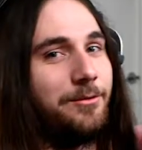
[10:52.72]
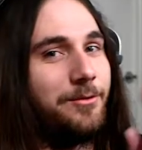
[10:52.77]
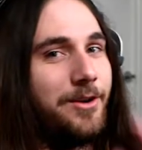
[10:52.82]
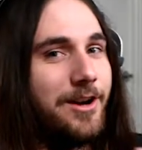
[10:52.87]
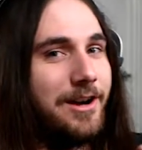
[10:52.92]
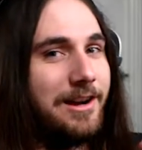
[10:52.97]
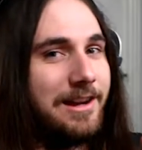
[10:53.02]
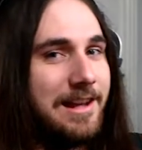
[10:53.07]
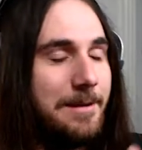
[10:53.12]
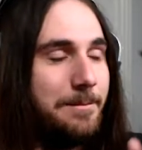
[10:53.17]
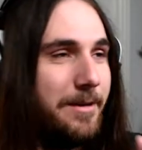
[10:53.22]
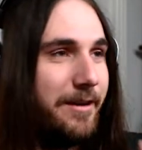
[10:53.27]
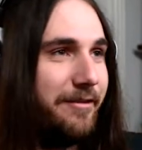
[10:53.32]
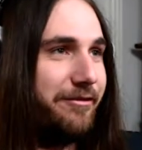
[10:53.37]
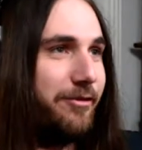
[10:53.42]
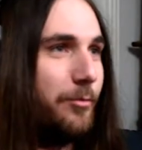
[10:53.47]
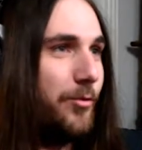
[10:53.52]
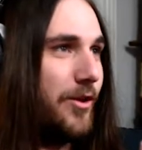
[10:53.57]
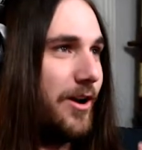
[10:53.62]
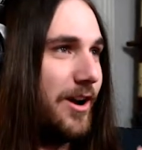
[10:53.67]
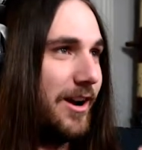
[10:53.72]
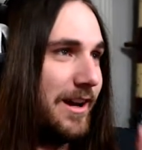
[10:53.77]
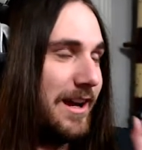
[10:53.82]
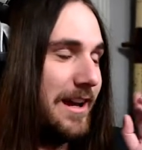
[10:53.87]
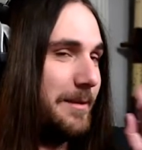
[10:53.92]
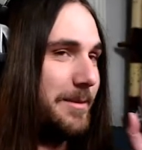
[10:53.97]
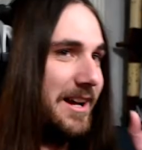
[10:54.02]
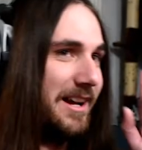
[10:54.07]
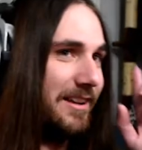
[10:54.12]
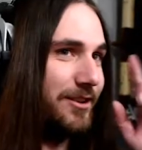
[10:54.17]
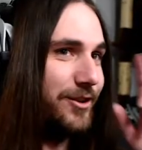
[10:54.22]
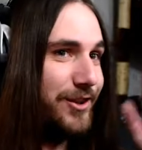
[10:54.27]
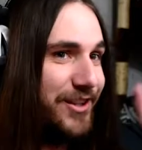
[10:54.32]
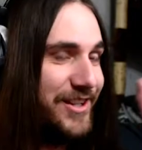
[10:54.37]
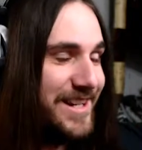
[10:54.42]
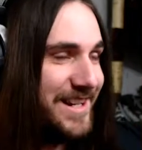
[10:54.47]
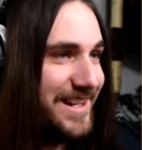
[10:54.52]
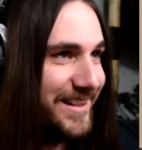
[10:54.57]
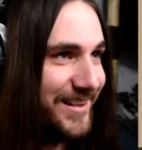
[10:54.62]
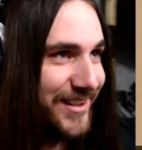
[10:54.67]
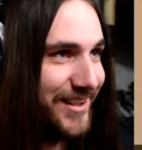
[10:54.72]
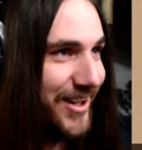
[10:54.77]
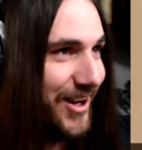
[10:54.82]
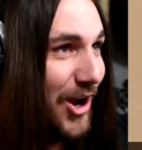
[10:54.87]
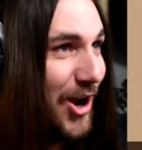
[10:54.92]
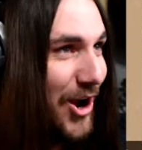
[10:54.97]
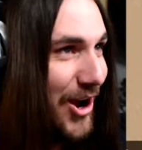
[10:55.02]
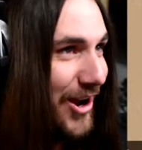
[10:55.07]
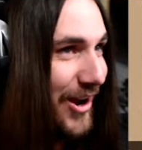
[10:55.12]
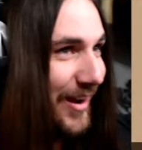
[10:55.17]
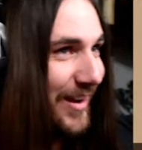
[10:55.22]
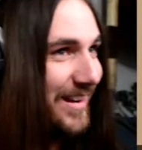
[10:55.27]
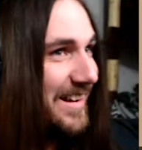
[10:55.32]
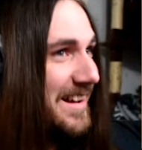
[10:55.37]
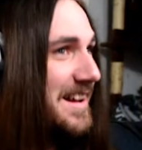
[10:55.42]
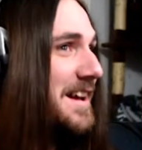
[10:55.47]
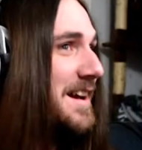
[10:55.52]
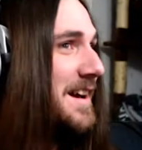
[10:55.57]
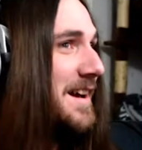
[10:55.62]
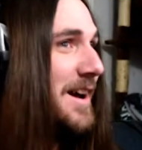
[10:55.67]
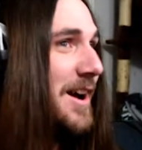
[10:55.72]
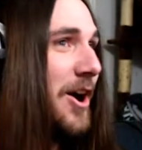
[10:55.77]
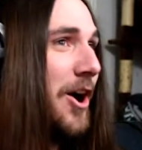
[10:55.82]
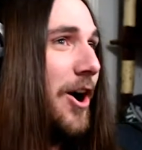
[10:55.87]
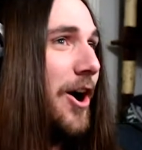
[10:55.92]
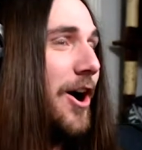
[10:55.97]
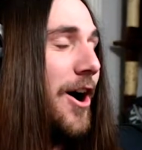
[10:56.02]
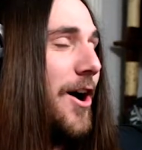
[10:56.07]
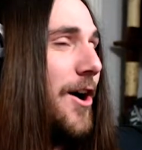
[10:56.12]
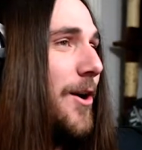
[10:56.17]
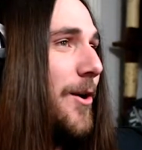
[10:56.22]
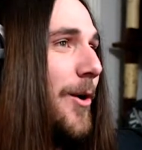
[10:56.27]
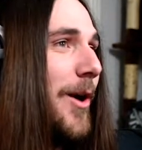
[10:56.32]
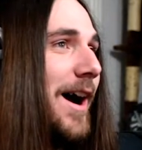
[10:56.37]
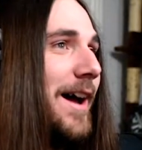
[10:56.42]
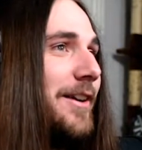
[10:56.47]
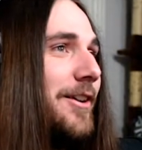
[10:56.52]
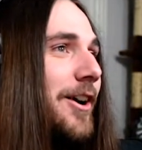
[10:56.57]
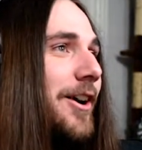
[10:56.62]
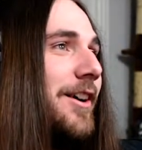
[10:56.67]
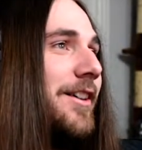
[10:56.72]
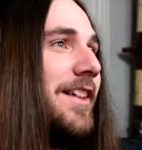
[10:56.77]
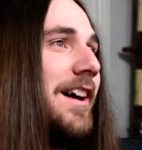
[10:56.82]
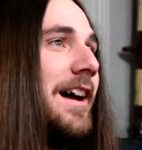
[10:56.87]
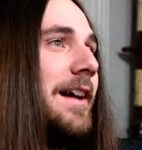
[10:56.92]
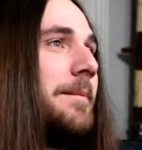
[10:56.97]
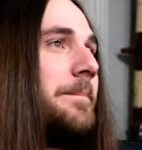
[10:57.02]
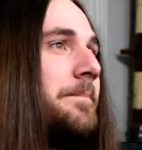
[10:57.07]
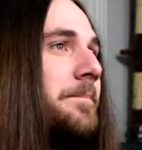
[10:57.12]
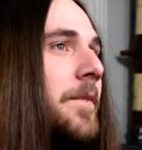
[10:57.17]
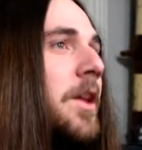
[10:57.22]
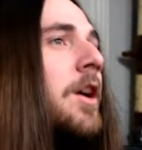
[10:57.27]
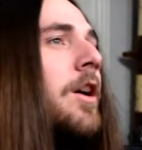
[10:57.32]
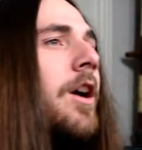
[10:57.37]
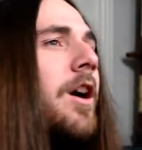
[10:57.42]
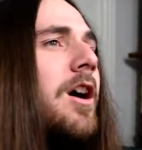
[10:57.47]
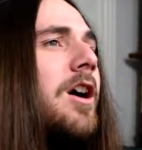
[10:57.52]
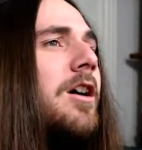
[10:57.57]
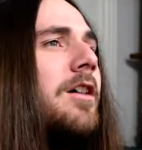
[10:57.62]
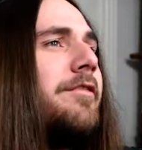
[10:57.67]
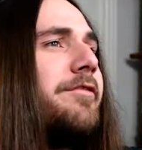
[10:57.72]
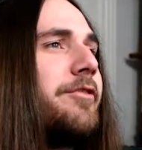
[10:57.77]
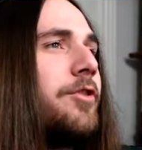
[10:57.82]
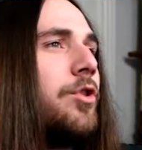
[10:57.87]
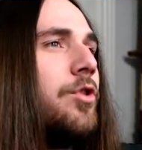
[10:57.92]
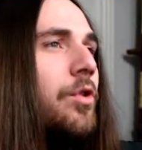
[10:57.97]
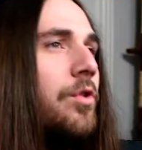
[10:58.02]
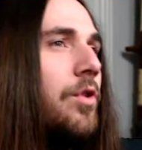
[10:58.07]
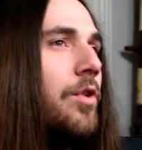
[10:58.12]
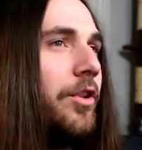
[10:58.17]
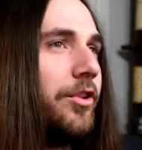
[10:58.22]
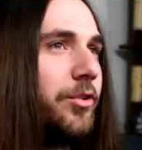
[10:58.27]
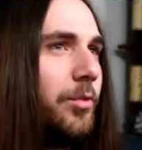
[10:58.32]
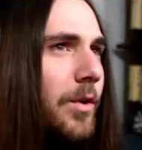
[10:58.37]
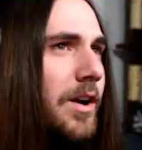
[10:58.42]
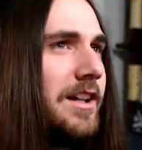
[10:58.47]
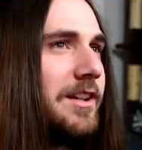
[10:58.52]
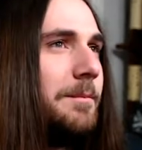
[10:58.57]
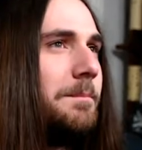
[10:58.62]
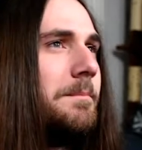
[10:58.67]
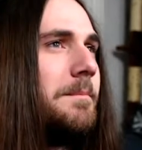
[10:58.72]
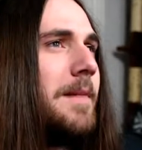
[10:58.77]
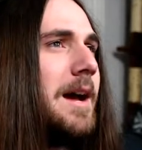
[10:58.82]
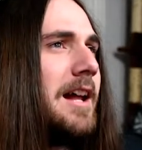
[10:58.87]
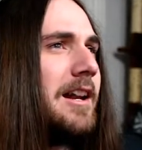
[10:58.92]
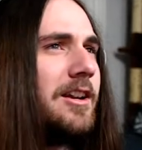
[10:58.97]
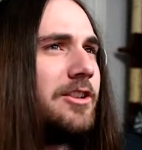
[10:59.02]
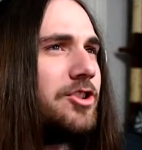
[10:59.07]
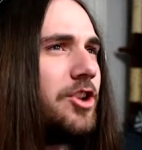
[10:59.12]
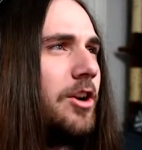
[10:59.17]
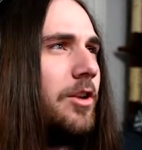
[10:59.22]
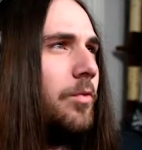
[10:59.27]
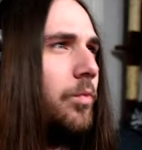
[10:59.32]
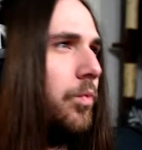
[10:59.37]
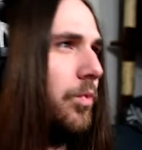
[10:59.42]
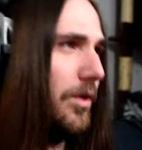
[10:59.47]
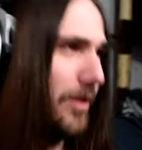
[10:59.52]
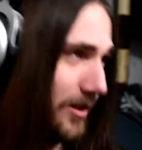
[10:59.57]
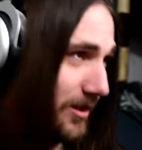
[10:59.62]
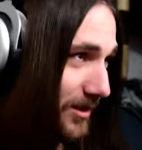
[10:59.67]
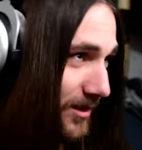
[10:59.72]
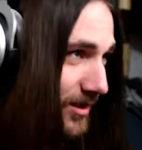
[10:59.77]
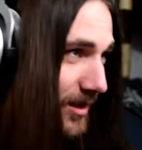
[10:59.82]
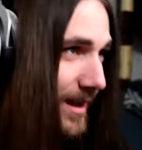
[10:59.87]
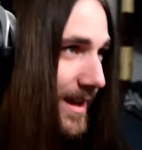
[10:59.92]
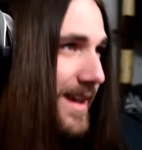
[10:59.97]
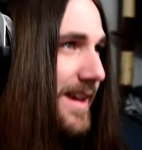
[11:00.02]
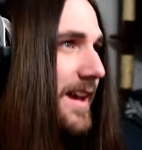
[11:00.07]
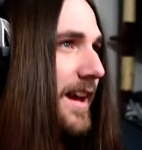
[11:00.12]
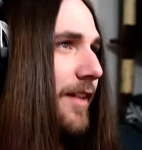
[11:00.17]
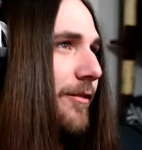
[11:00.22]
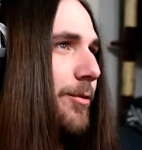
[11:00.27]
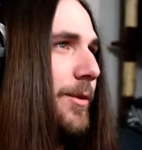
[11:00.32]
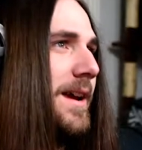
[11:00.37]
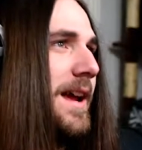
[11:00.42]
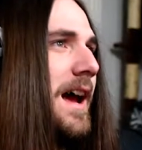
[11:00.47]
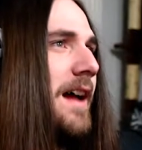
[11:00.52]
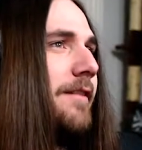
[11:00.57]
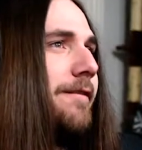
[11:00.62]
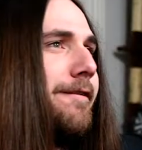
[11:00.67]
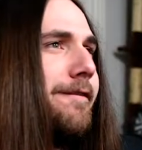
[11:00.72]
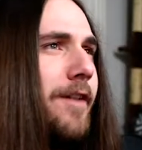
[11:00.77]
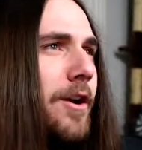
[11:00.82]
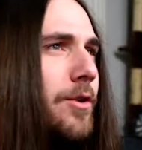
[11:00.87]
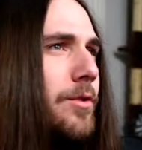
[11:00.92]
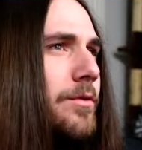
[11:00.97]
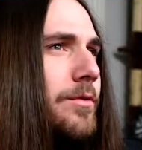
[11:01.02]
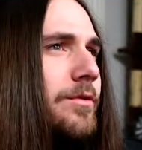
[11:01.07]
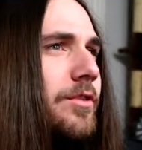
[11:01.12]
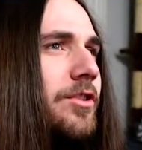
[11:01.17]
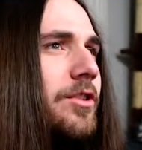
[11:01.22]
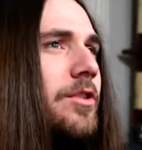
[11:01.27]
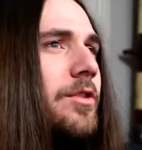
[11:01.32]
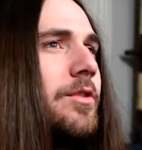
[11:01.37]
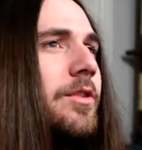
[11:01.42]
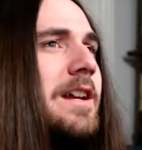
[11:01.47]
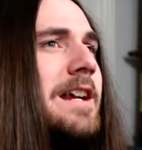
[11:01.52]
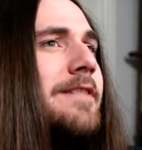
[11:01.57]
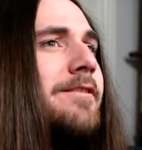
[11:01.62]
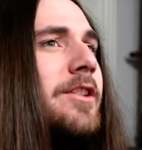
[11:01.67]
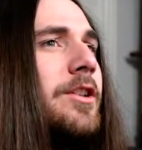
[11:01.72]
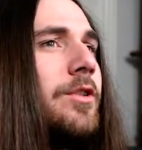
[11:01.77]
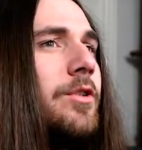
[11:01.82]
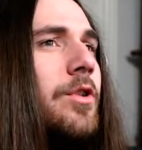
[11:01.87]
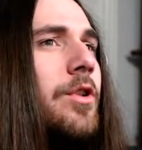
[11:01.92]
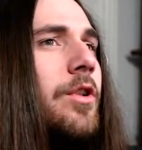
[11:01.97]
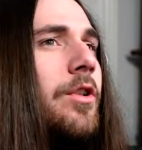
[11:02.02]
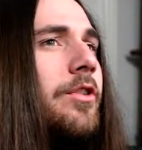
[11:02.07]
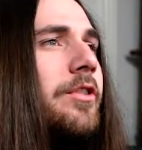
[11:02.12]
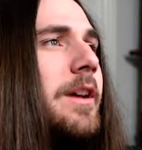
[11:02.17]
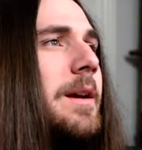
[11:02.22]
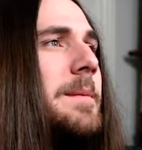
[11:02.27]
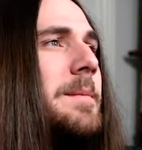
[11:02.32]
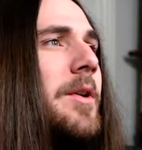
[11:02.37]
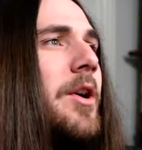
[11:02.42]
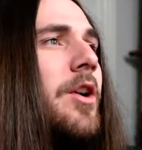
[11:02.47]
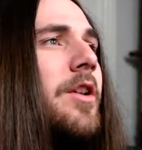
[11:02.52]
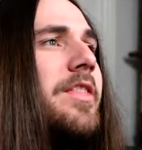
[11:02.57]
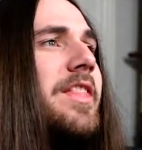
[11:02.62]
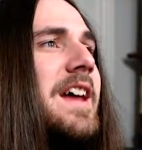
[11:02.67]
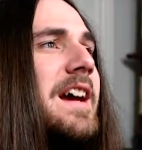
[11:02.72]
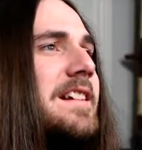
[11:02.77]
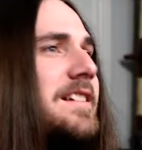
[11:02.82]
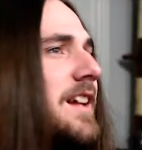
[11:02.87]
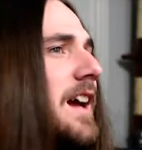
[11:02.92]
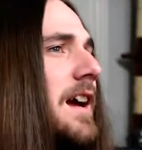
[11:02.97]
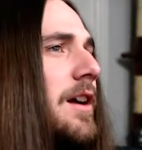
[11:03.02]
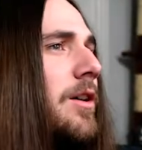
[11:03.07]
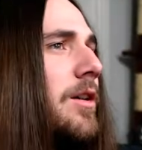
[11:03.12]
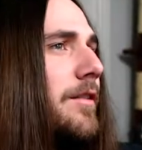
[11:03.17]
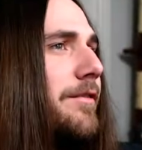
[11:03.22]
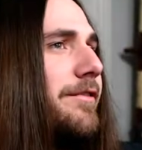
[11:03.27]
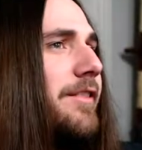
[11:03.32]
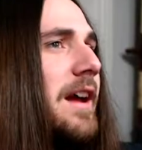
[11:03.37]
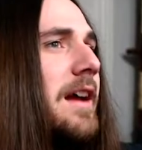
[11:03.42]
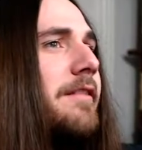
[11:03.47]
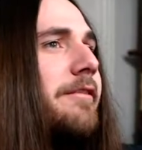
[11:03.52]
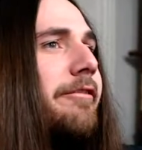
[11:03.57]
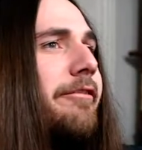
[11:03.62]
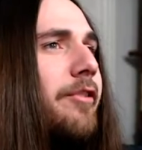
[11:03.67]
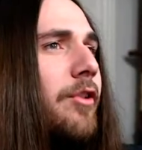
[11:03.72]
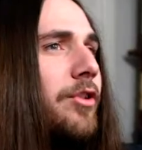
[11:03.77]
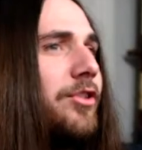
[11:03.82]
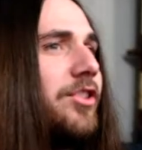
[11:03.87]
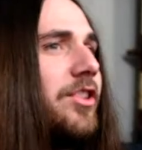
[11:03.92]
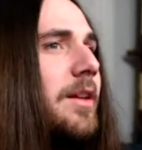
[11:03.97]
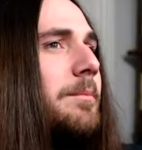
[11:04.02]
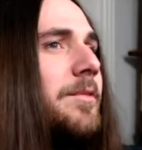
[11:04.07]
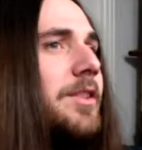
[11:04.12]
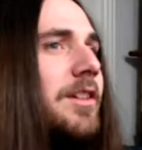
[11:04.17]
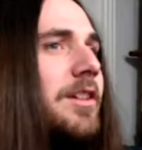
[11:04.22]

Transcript: working, but from working about 2 years ago. Oh, I know that. Of course, what manager wouldn't? If we had phones, you could even call them on their day off and force them to